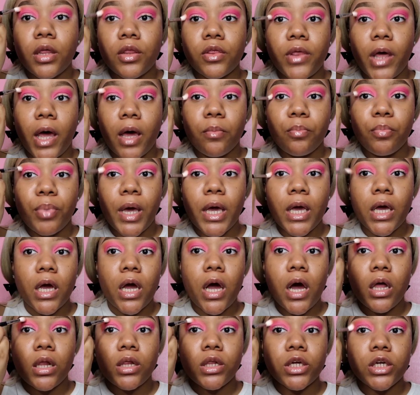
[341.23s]
that pink
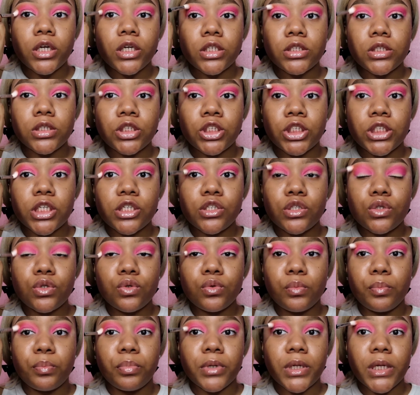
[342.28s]
color just
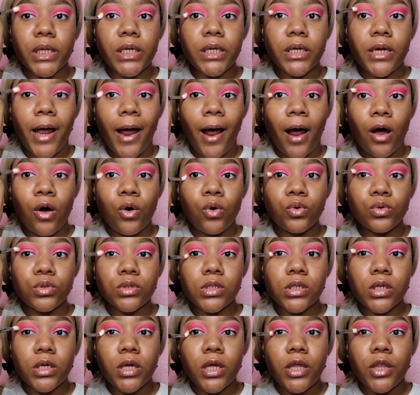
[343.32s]
to blend
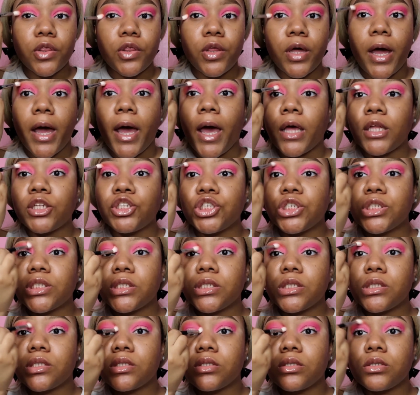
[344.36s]
out the
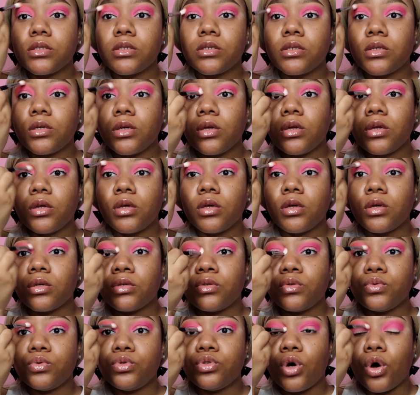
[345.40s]
edges.
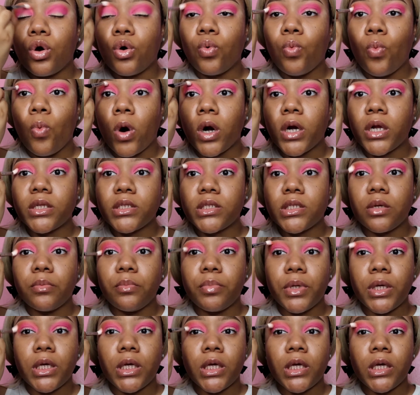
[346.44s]
You don't want it to
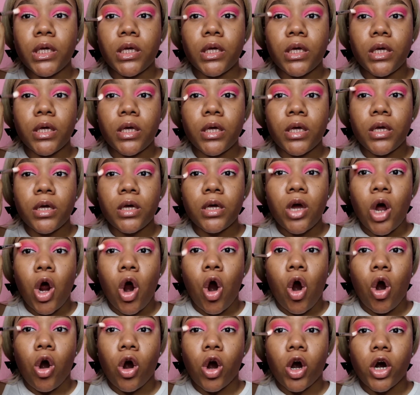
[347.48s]
be
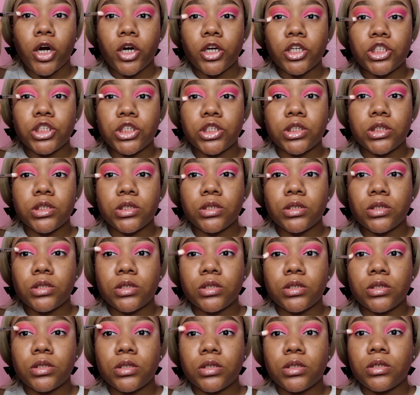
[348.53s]
harsh
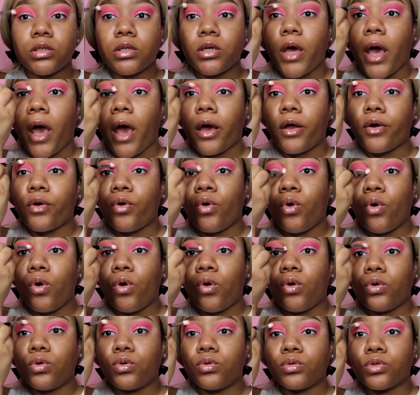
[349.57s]
at
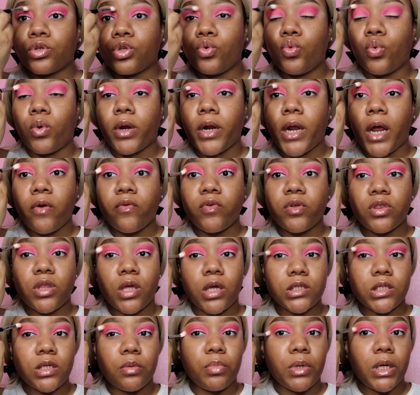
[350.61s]
all. You want everything
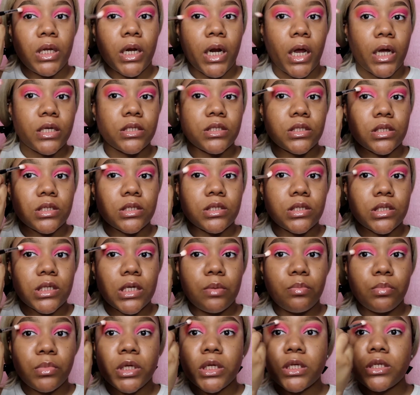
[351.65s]
to be nice and
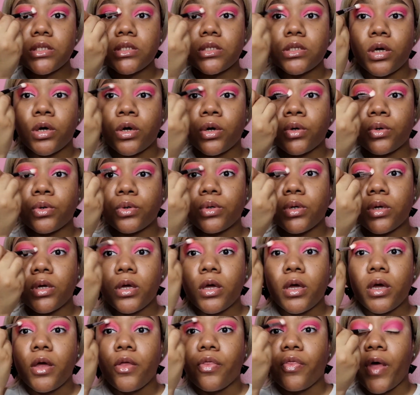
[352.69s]
seamless. So
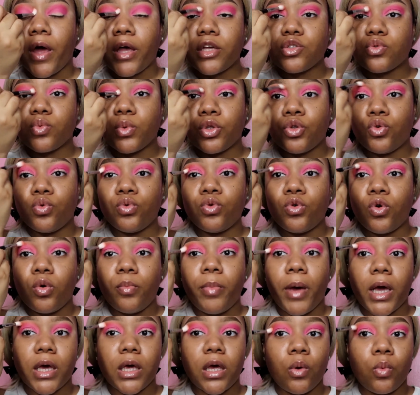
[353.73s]
that's when you go
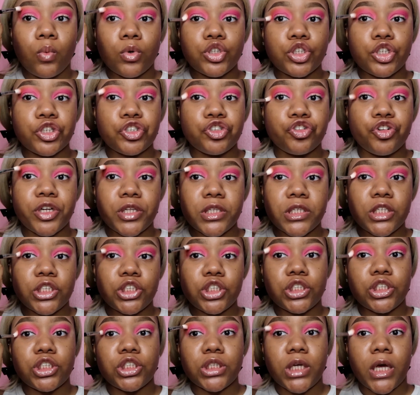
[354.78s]
back in with your
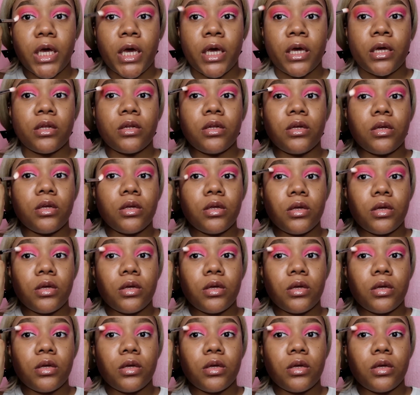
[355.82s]
transition shade,